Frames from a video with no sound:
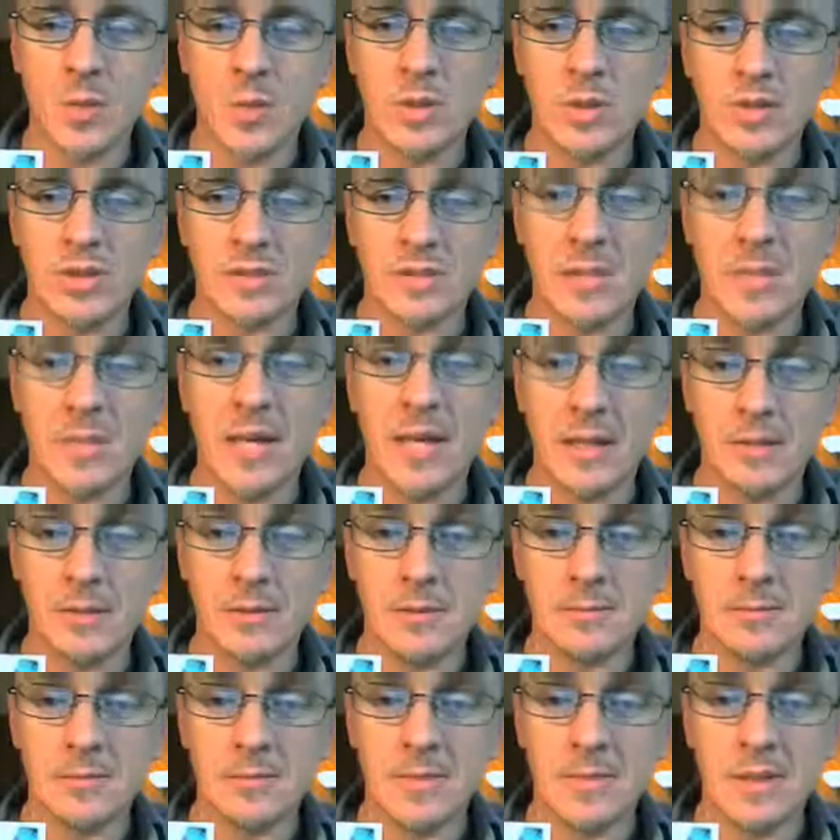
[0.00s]
which is pale,
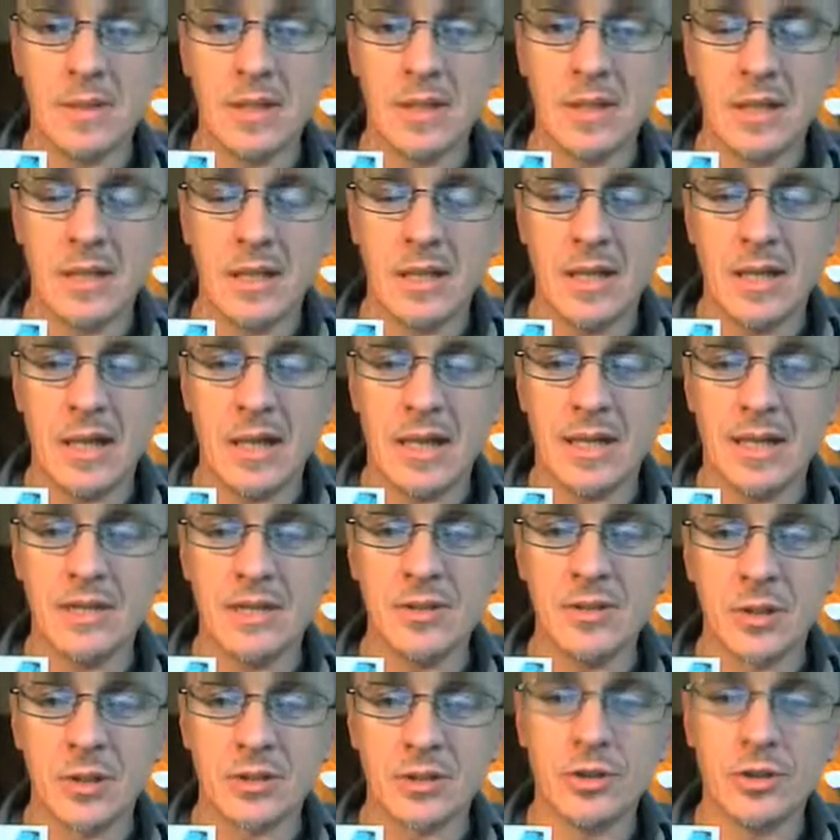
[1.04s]
and
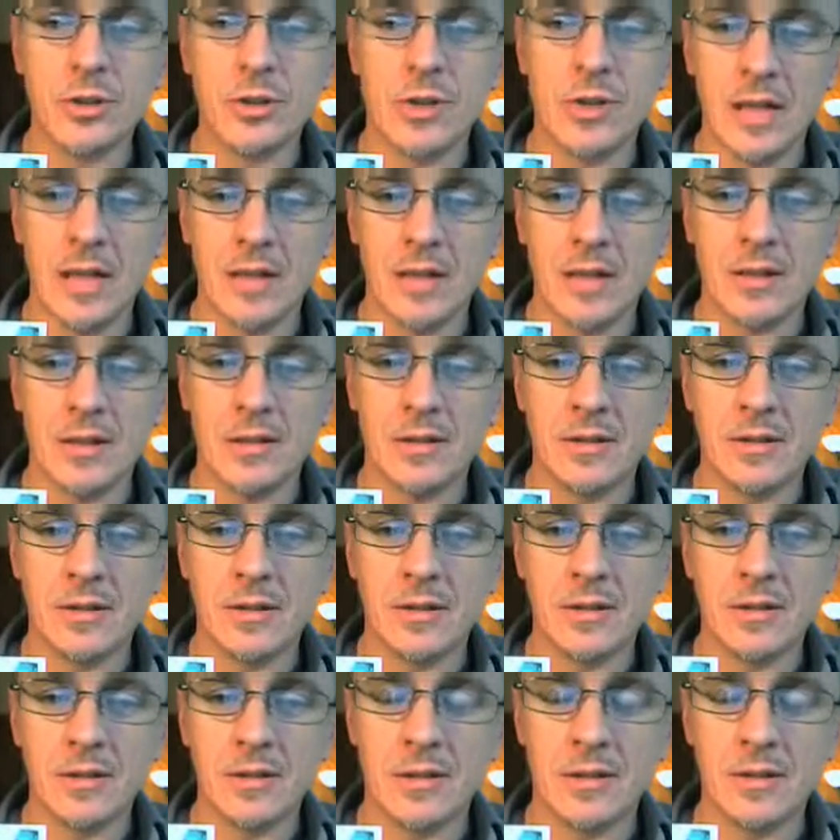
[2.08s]
he's not too coloured,
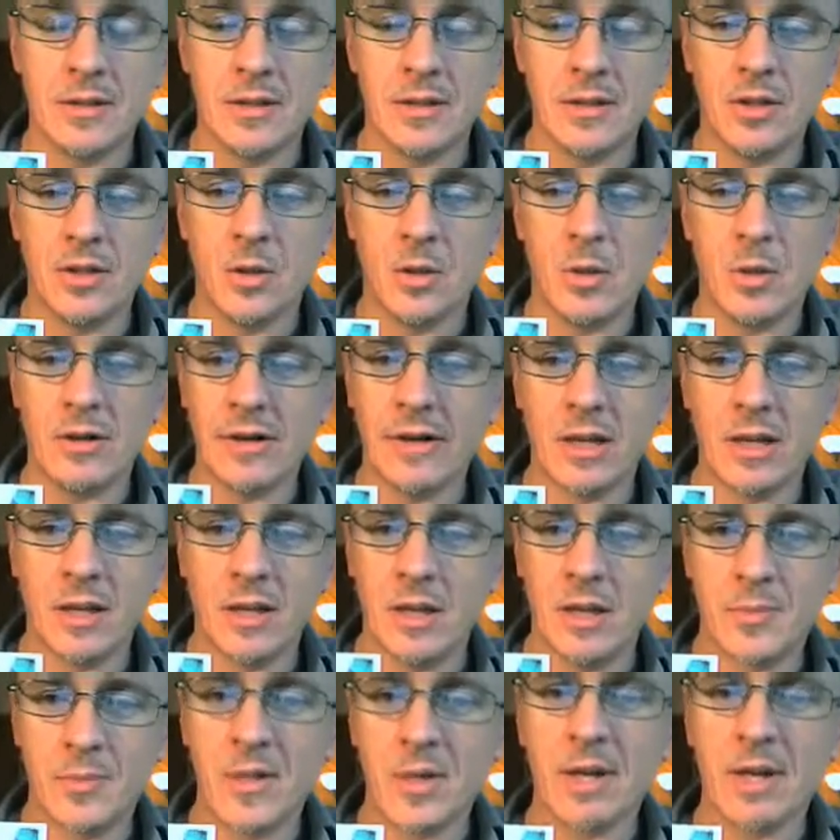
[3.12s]
not wearing
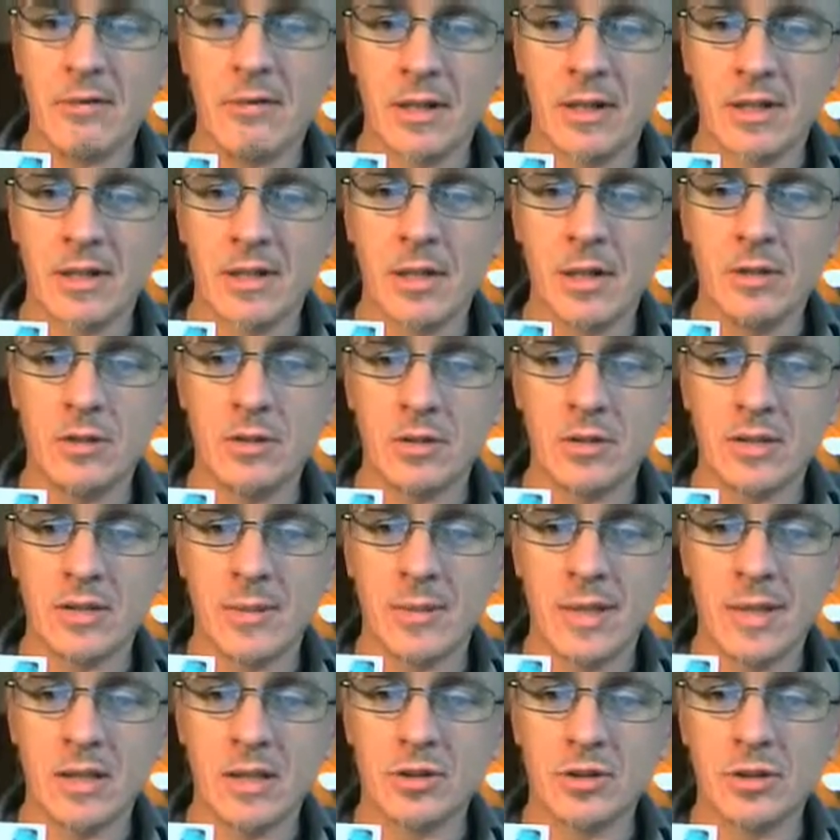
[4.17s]
a bright red coat or
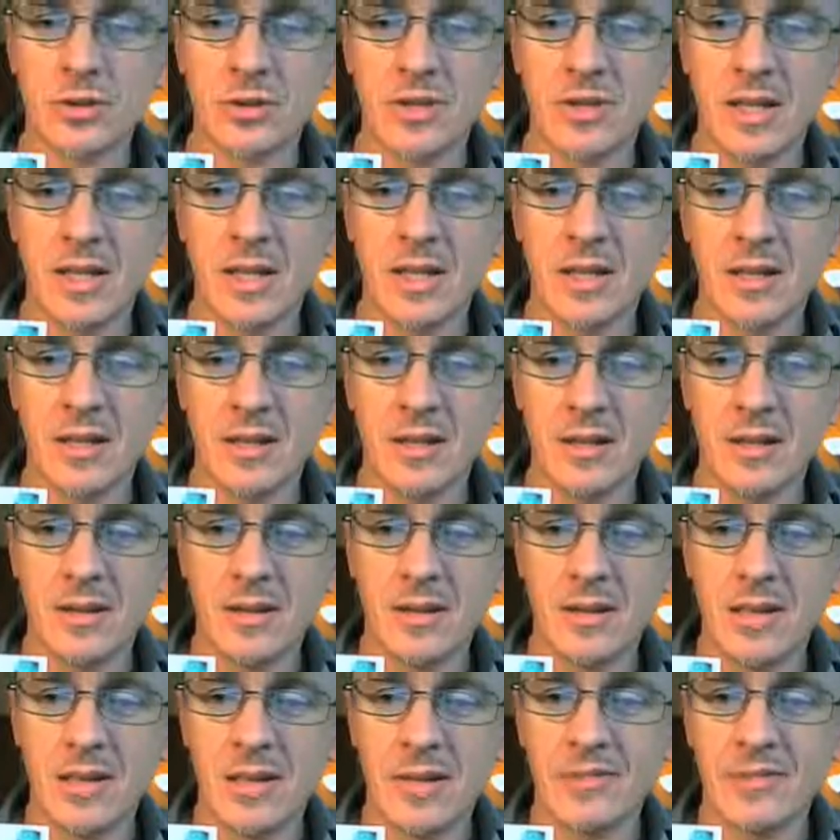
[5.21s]
something to take
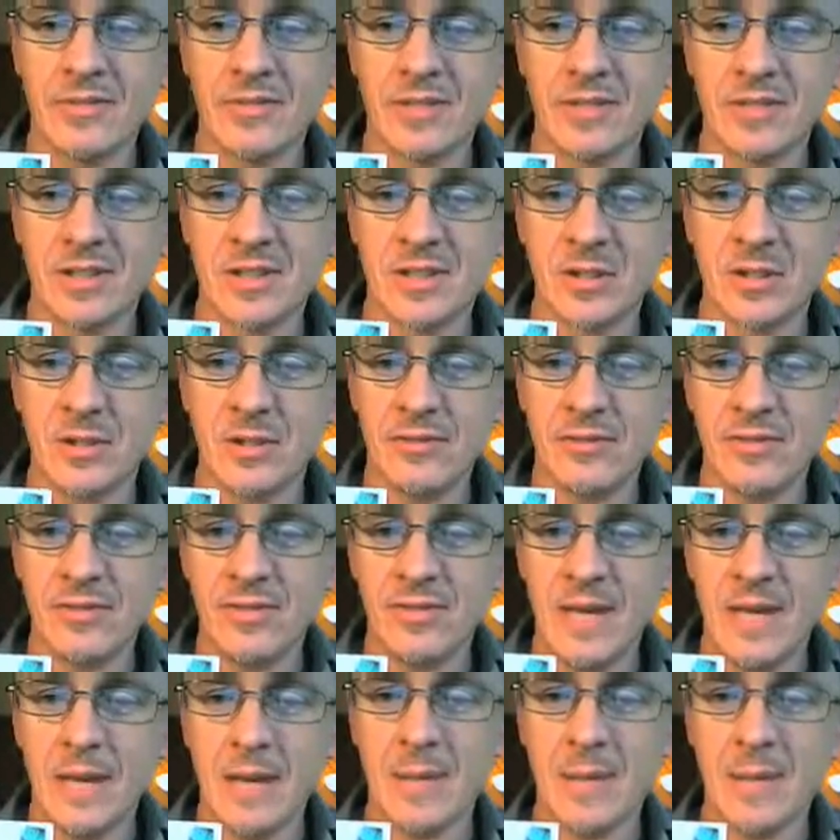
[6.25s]
the emphasis
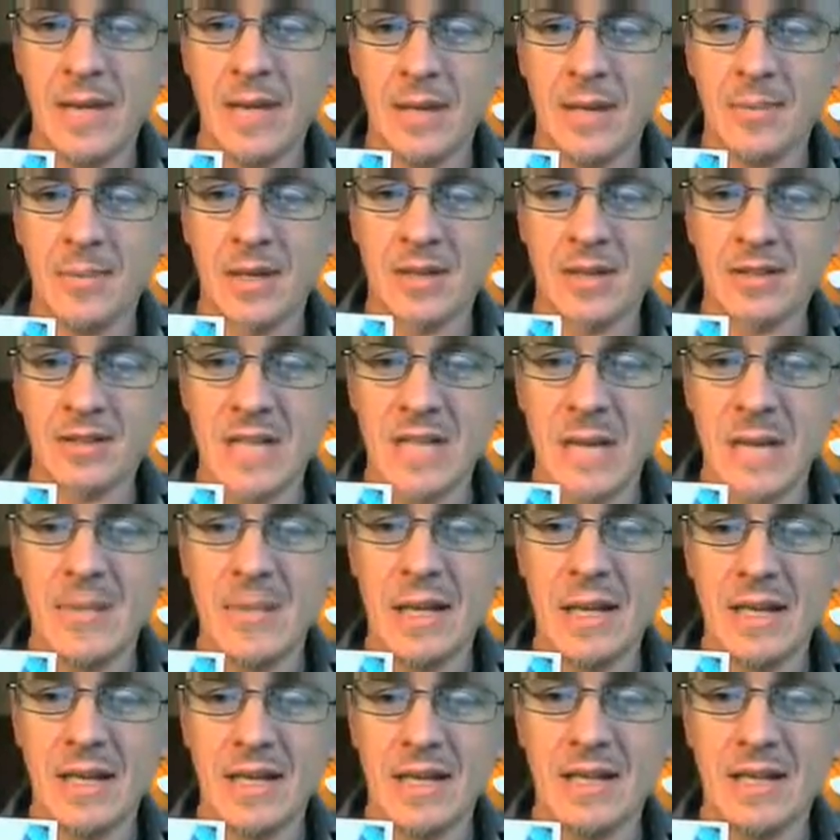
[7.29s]
off Amélie, because
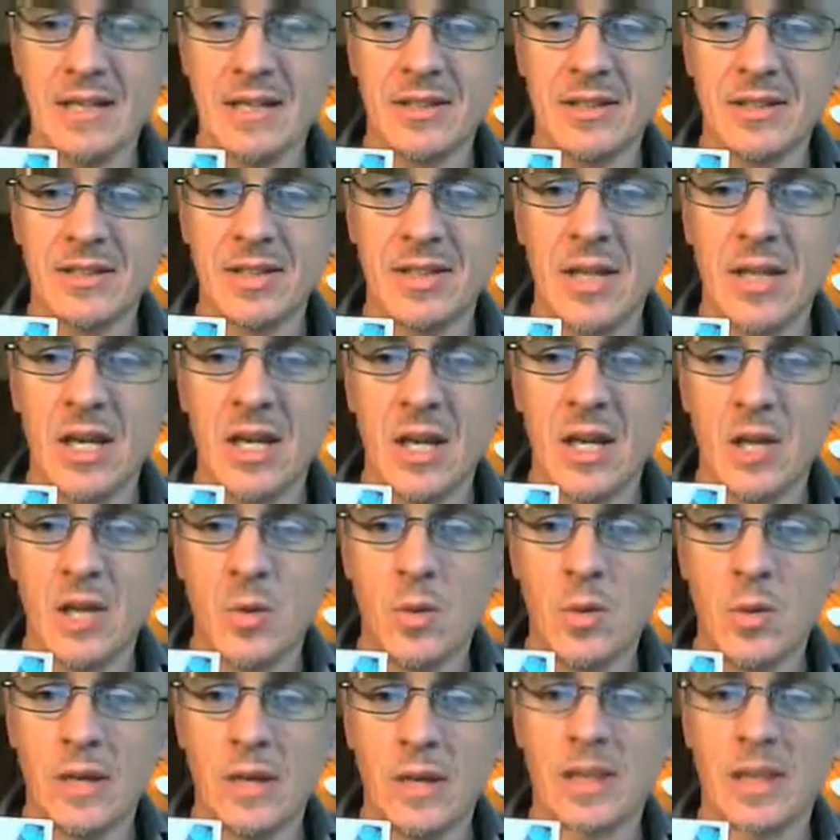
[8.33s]
Amélie is
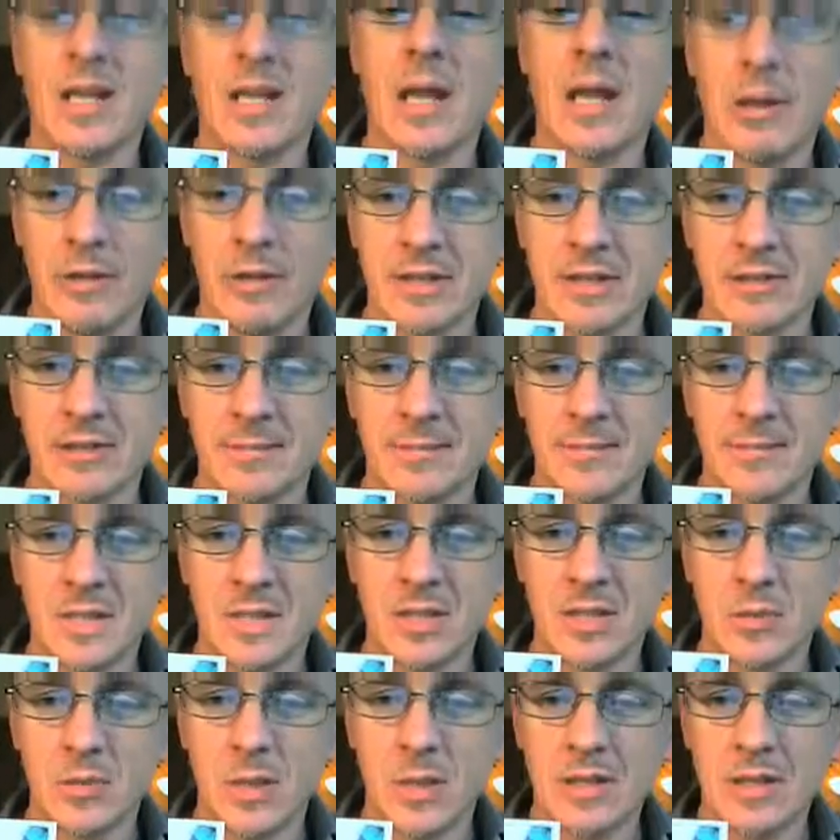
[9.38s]
where the colour is,
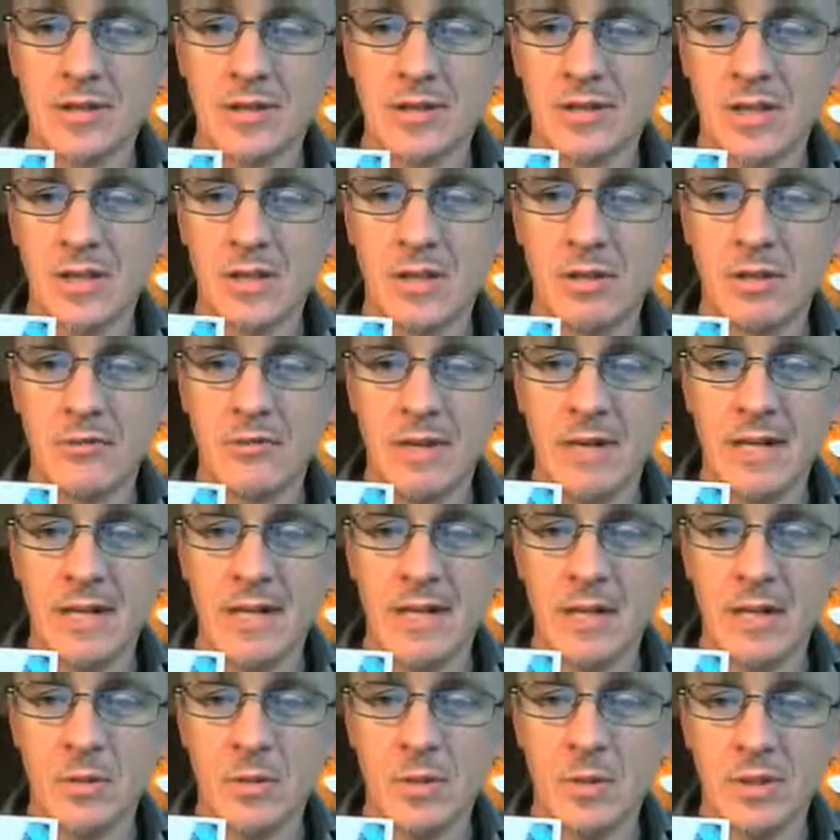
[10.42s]
as well as the red
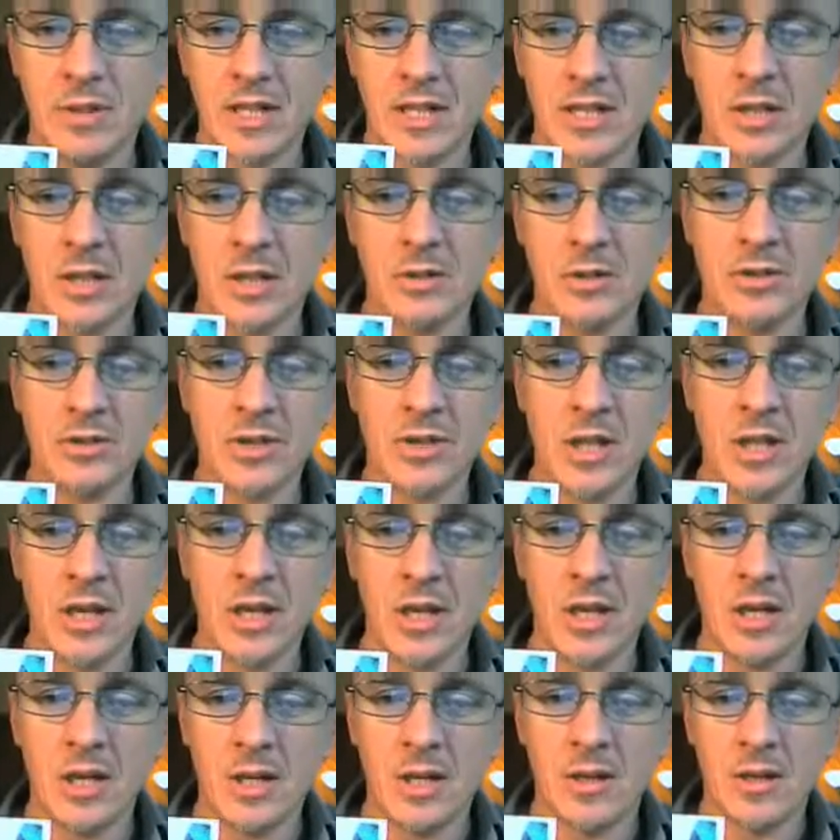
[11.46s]
here, which echoes
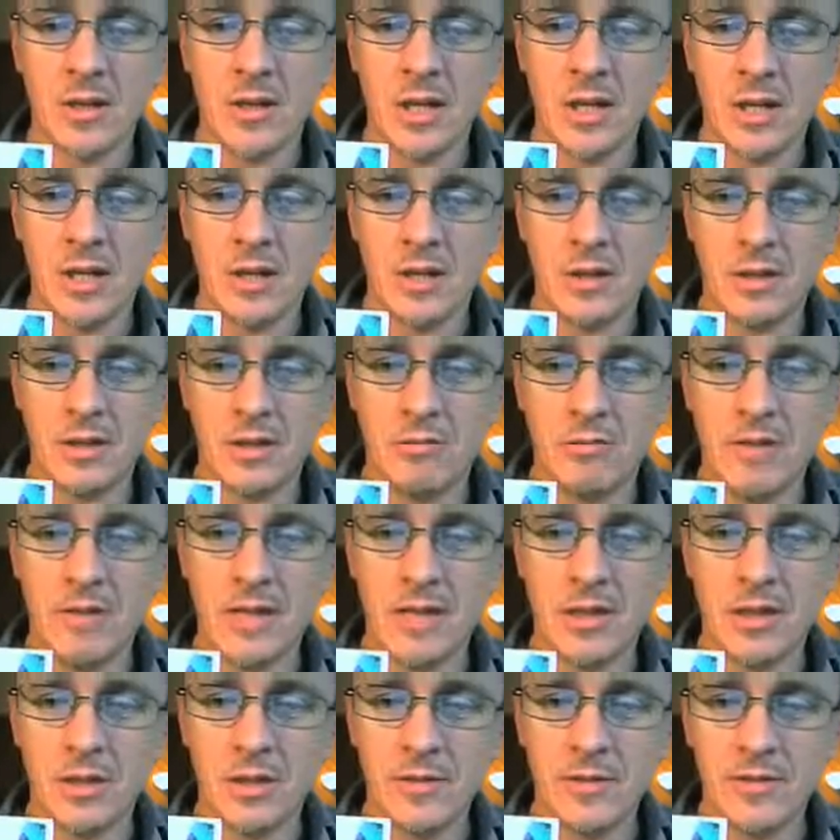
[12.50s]
the
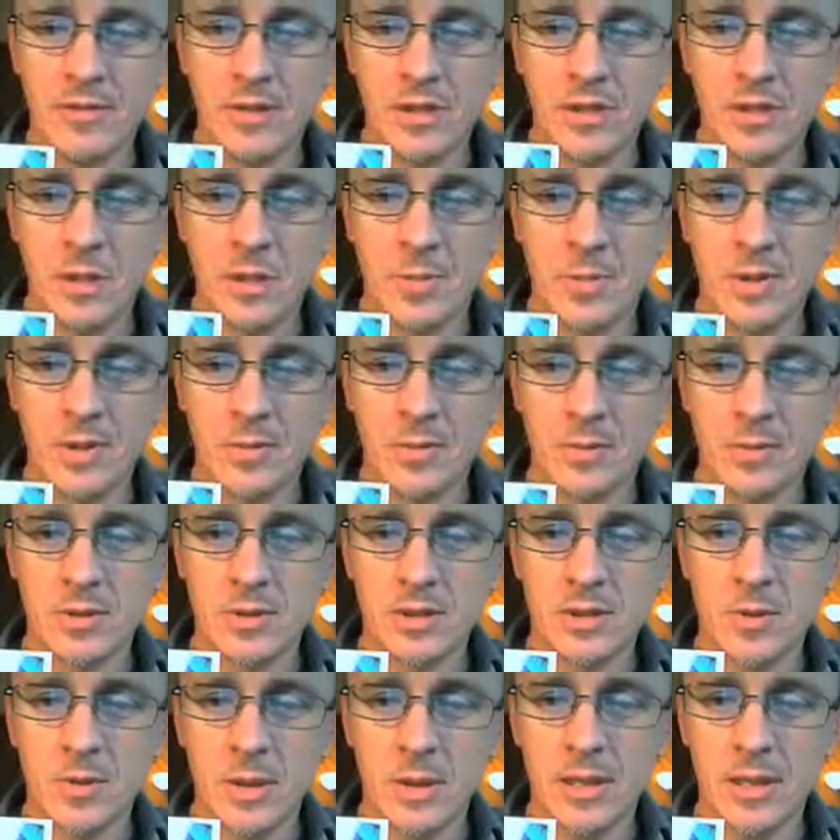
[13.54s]
red of her top,
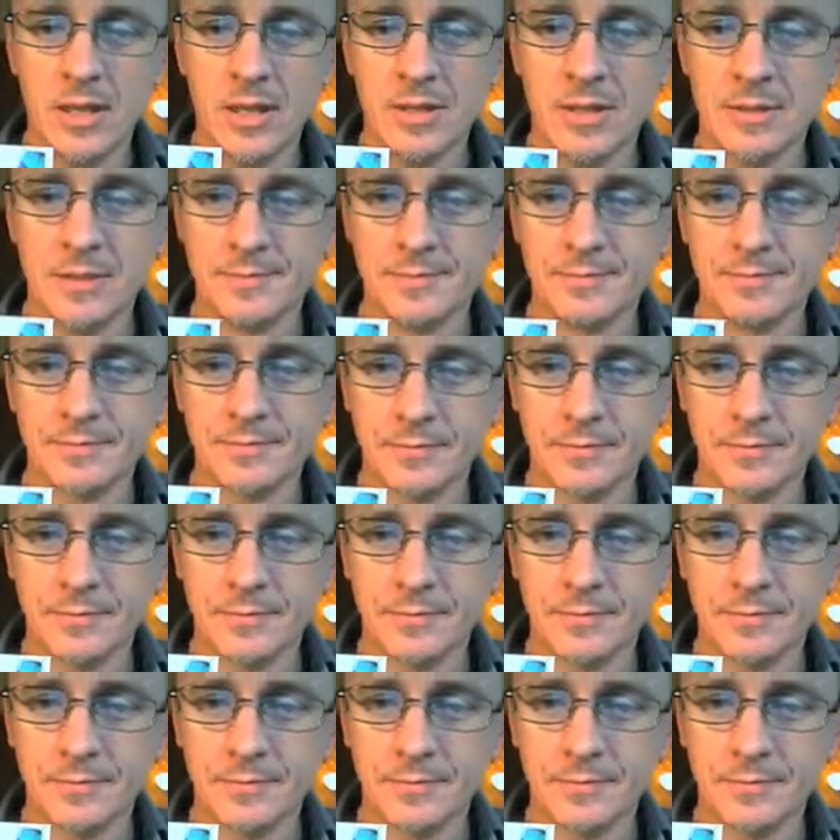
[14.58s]
which is quite nice.